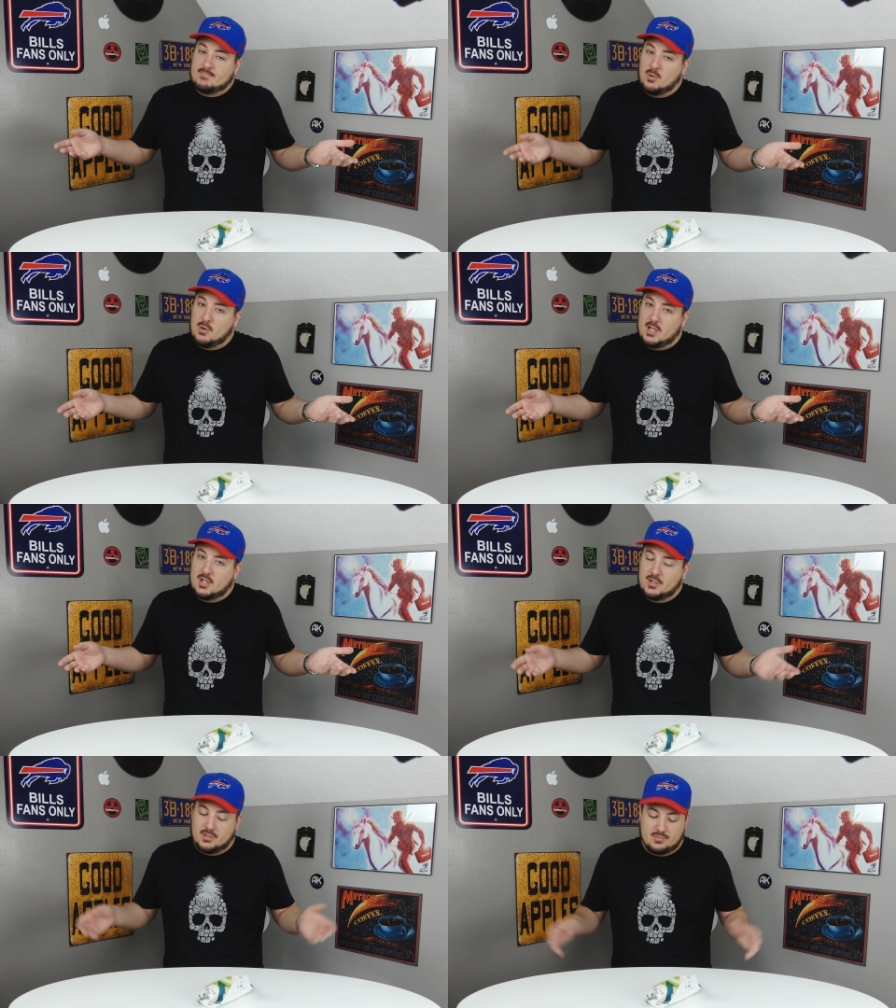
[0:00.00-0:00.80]
what are you
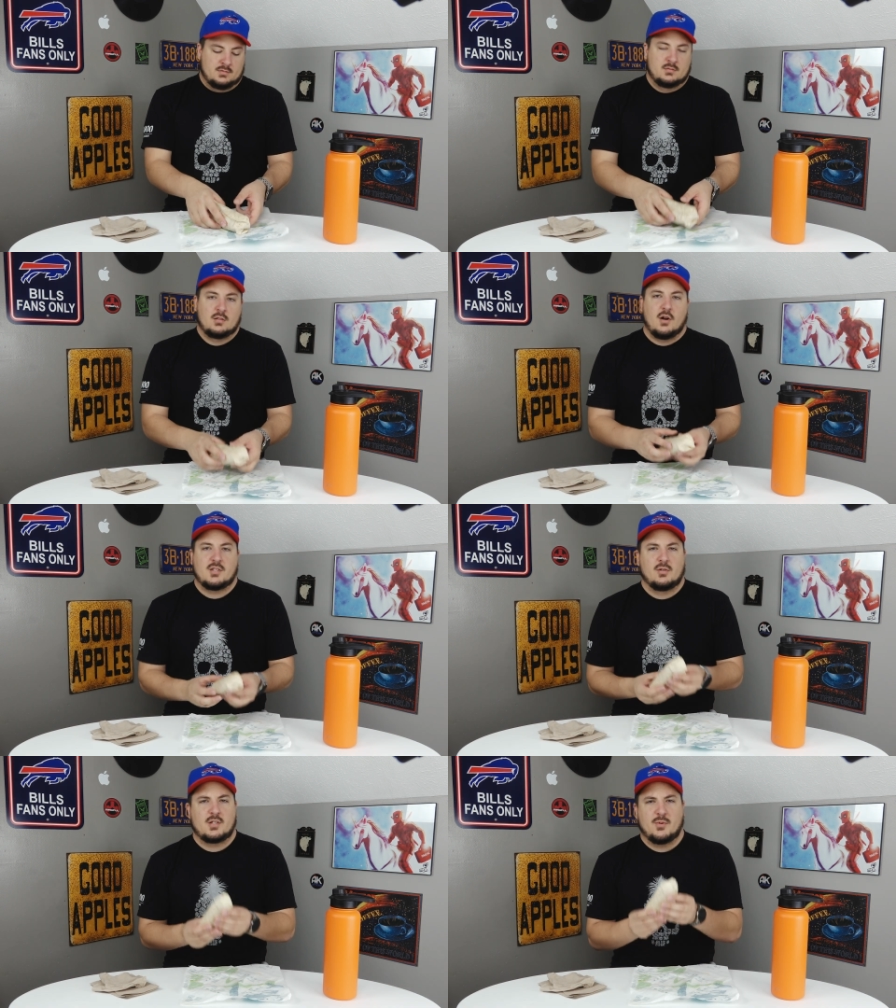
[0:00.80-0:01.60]
gonna do? All right,
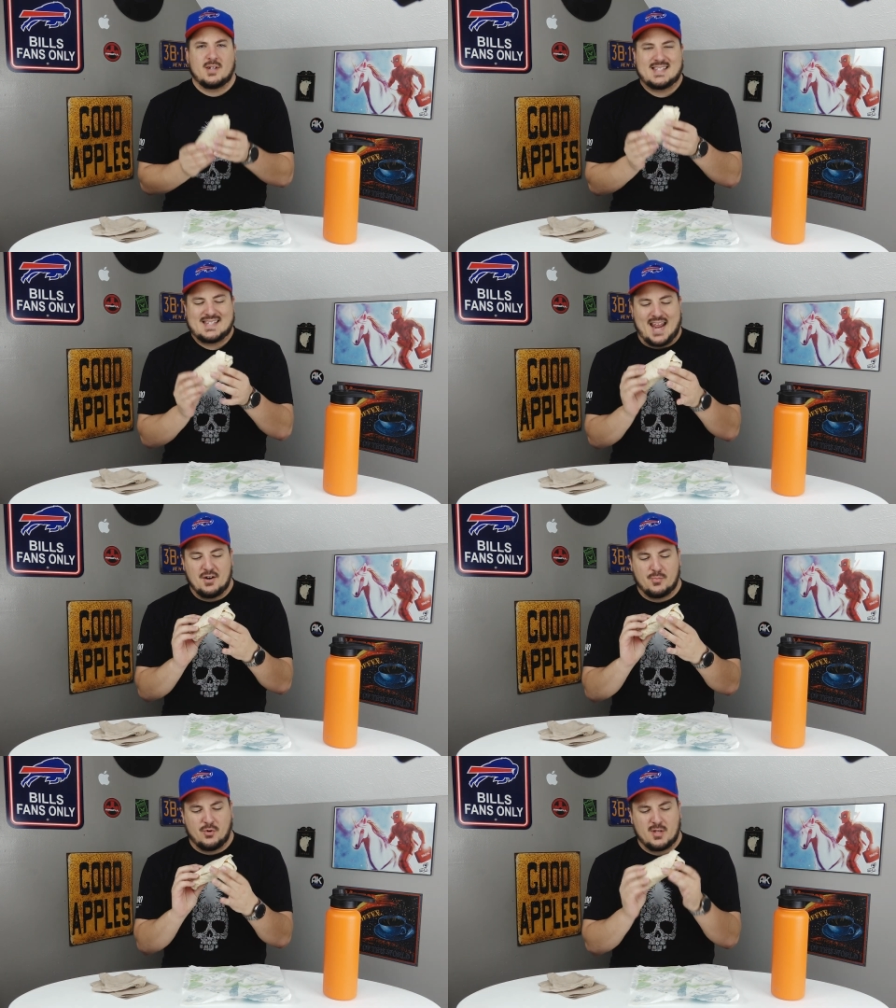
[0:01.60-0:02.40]
so it looks pretty
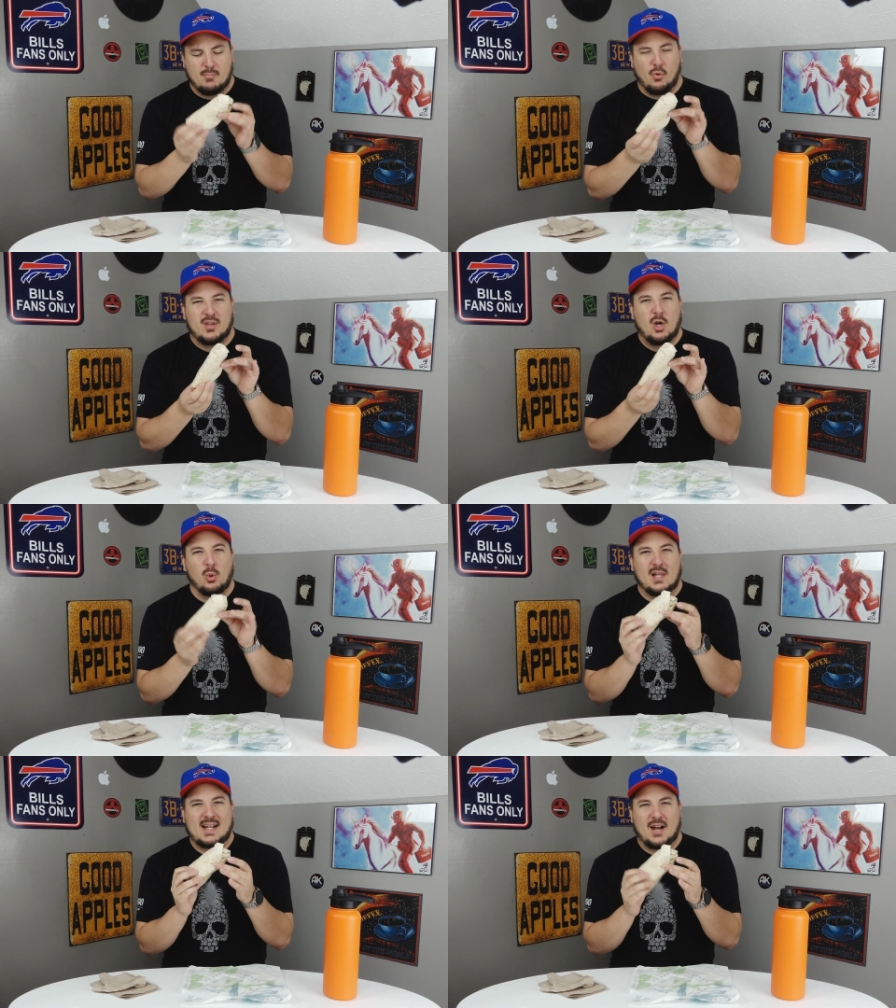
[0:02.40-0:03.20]
standard, pretty
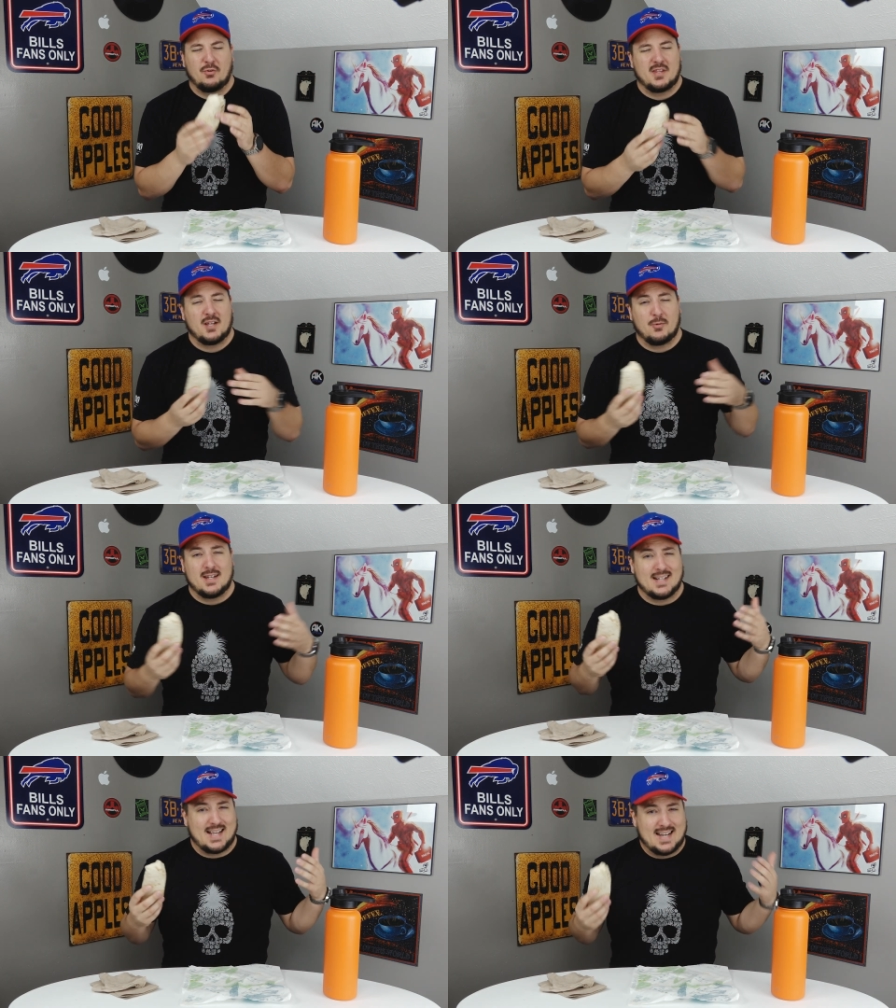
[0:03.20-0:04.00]
burrito-like. I don't really think we
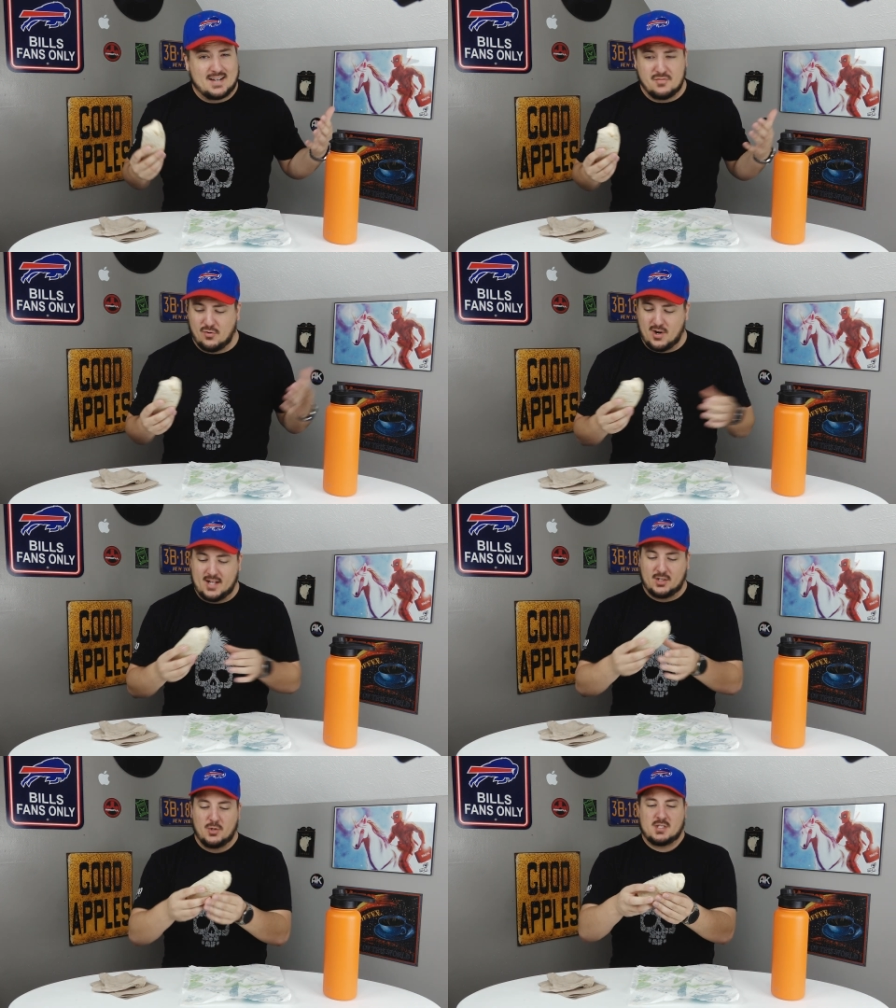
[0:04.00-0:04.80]
need to get in for a
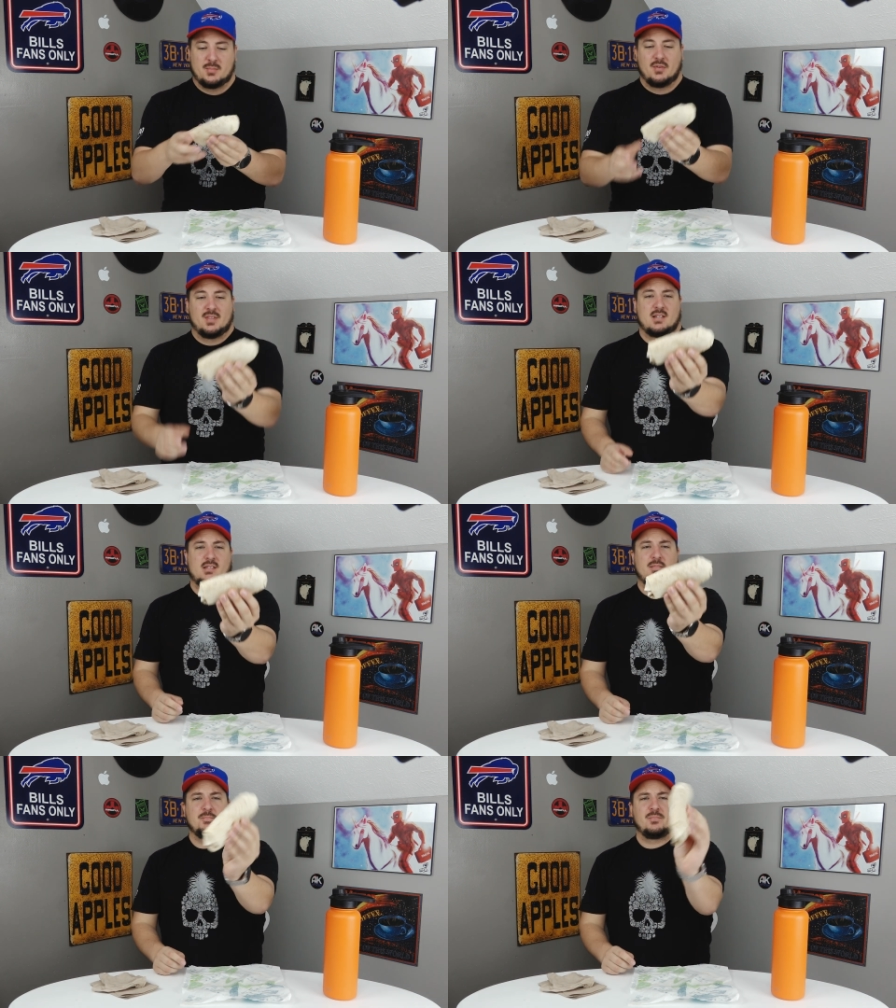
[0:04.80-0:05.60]
close-up of
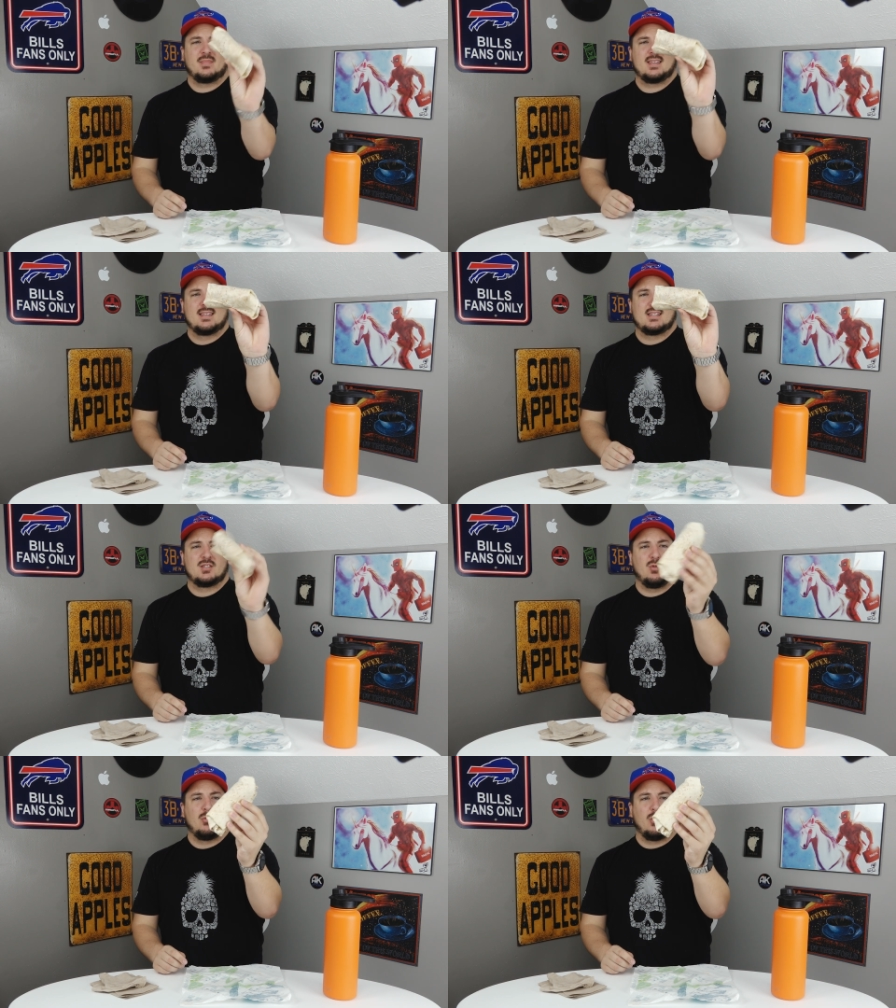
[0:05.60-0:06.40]
this. This
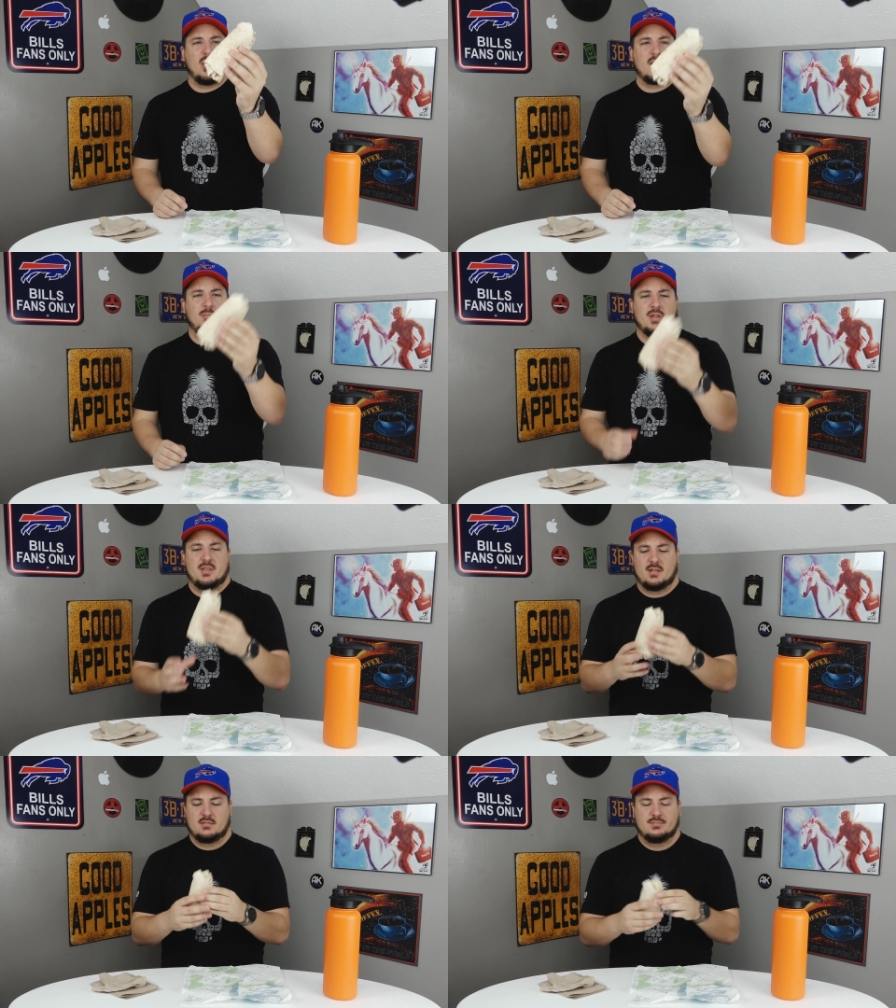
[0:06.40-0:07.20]
is what we're working
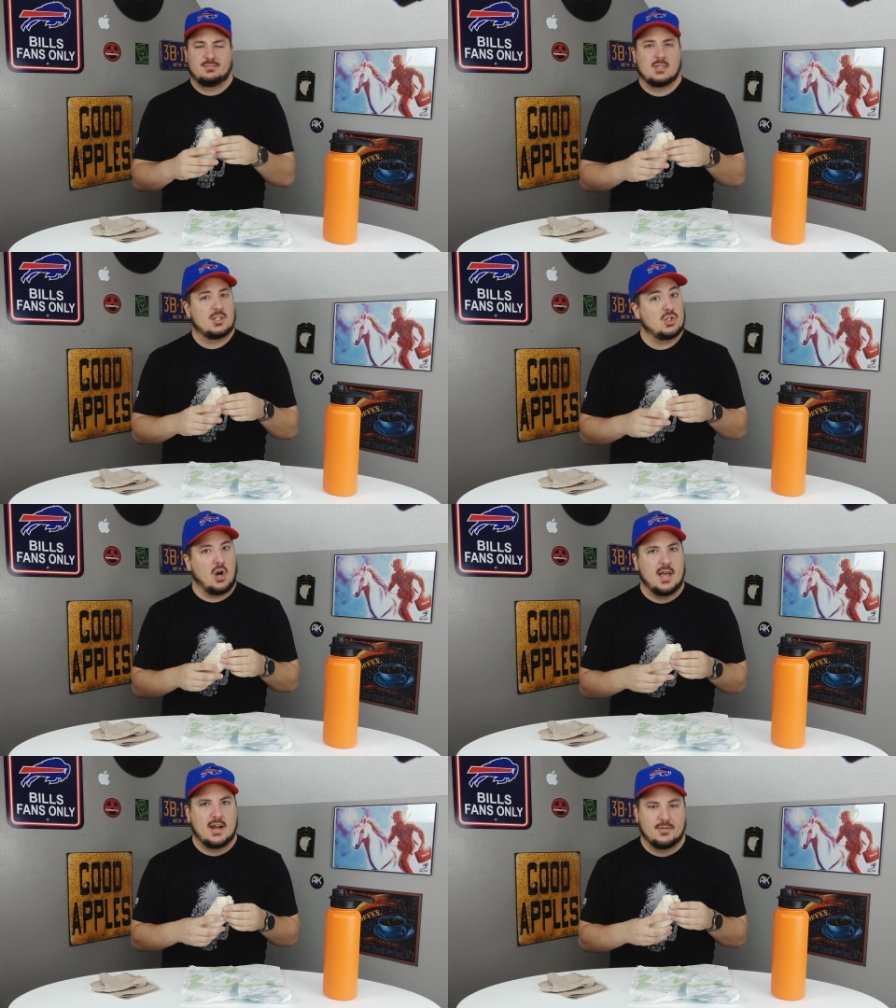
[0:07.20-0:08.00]
with. Let's
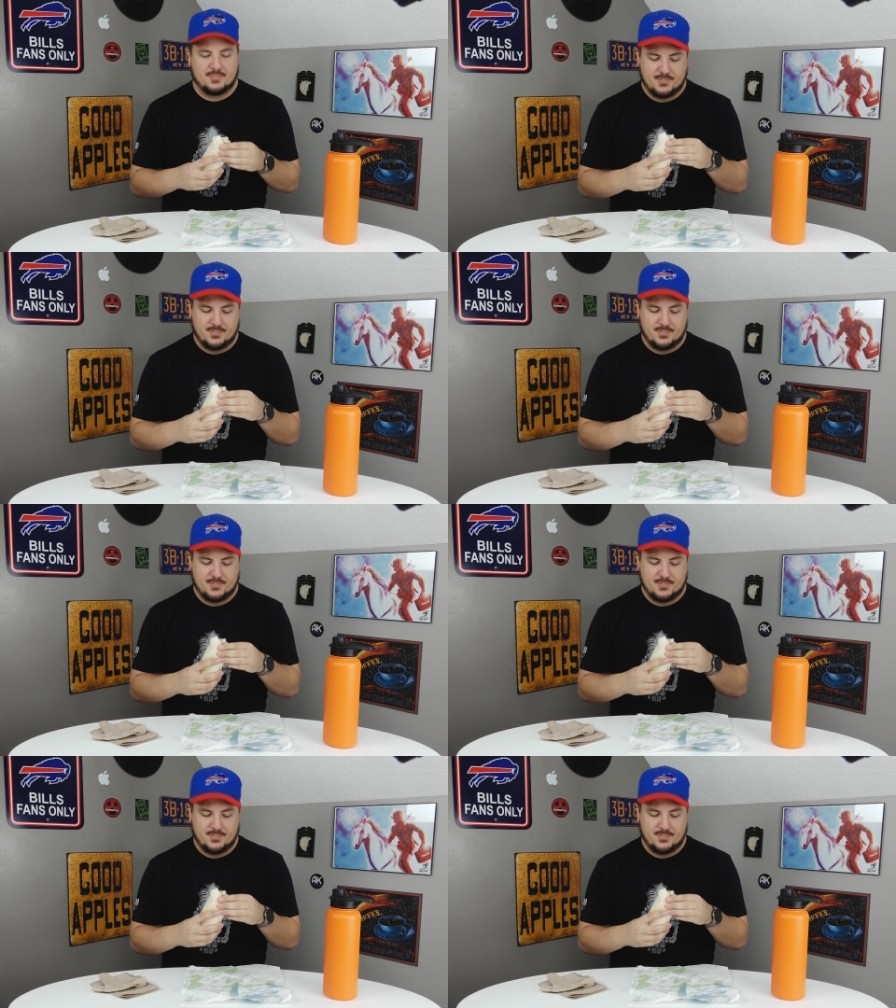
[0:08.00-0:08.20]
try it out.